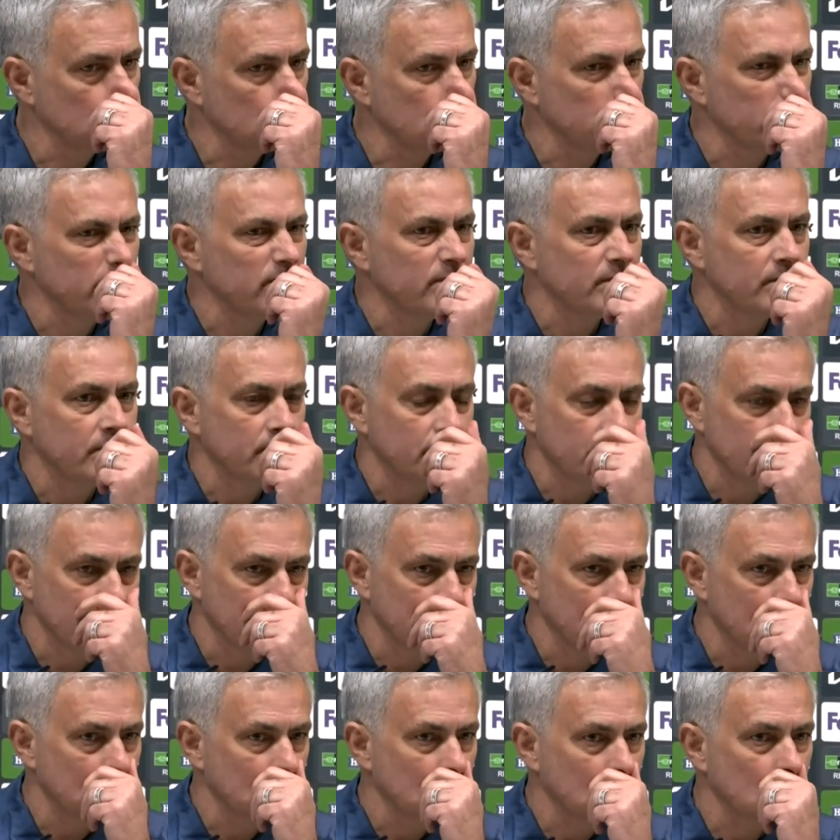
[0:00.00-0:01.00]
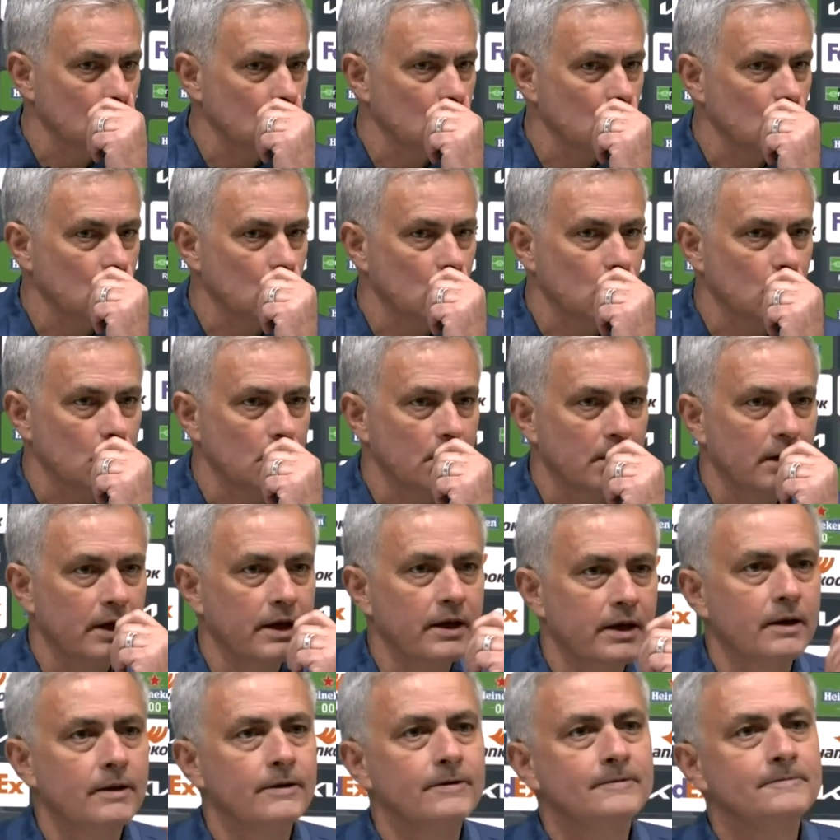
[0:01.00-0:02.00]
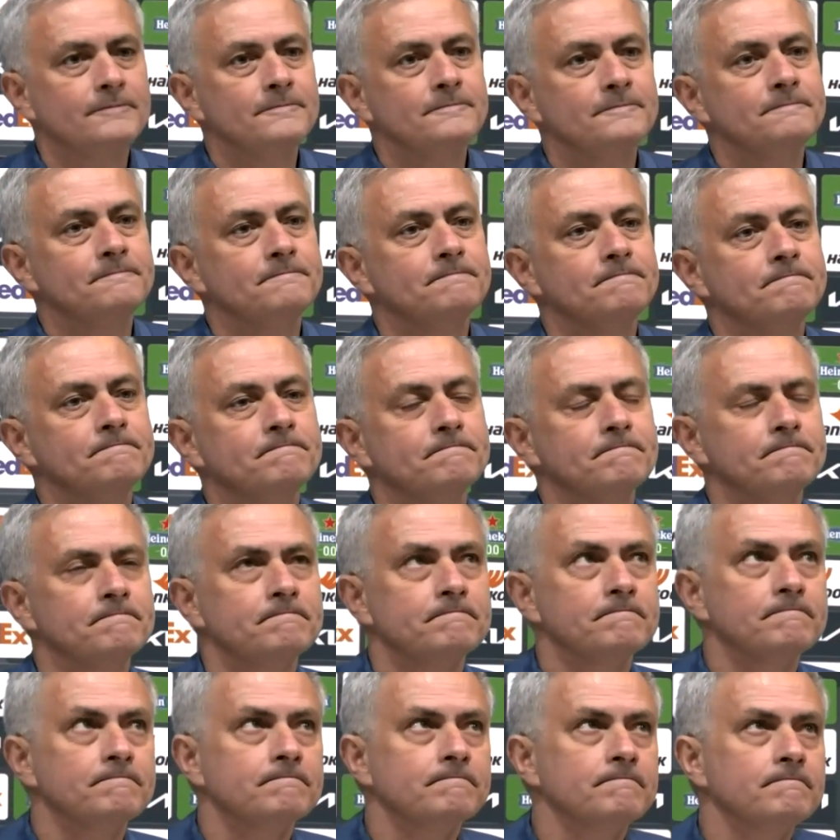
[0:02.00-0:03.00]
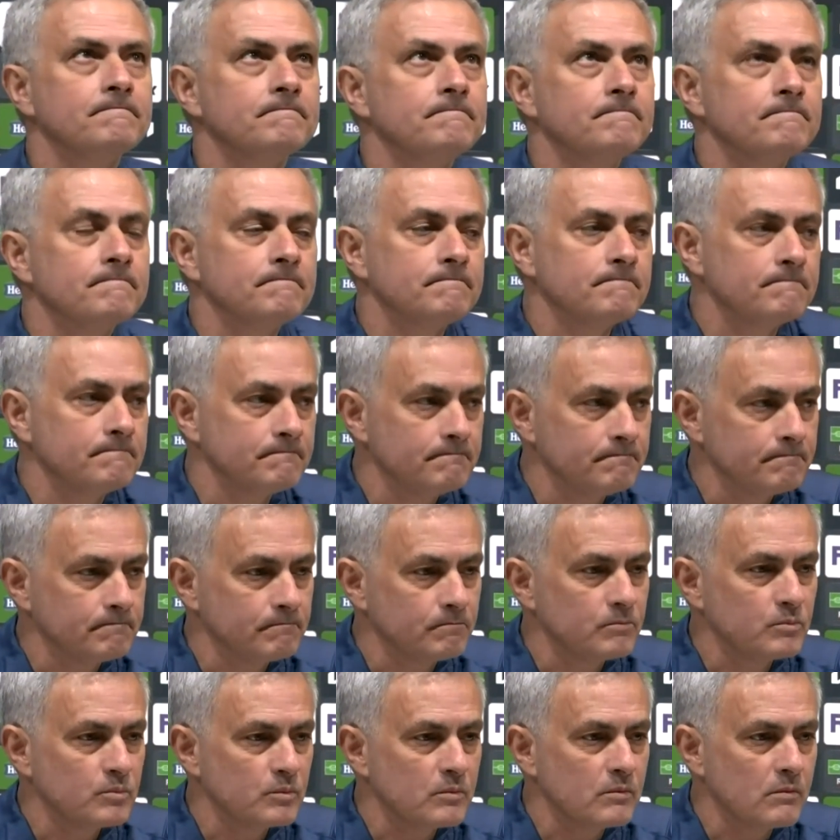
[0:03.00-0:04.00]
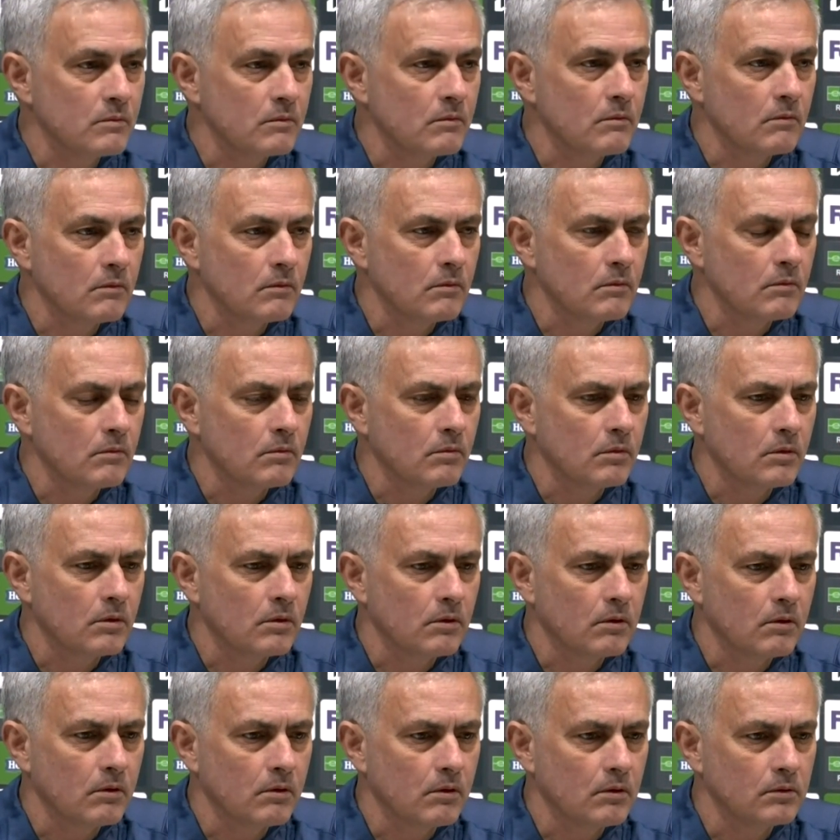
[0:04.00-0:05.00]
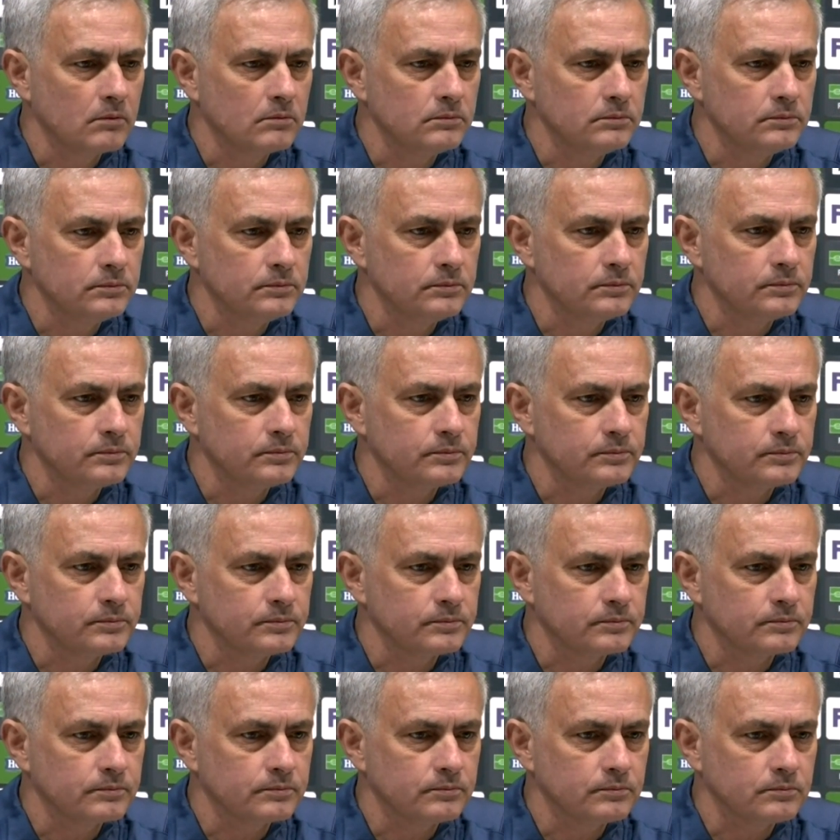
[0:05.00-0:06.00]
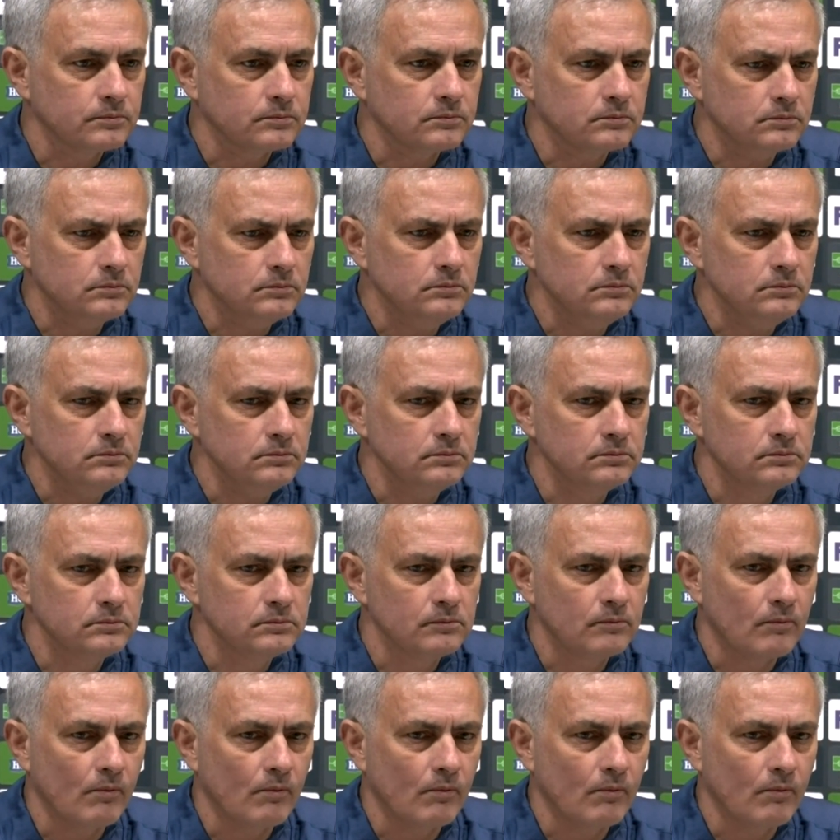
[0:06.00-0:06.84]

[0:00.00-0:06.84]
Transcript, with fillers: Hi, Jose. Um, can I just ask about Dele's performance? Obviously, he scored a great goal and um, and two assists.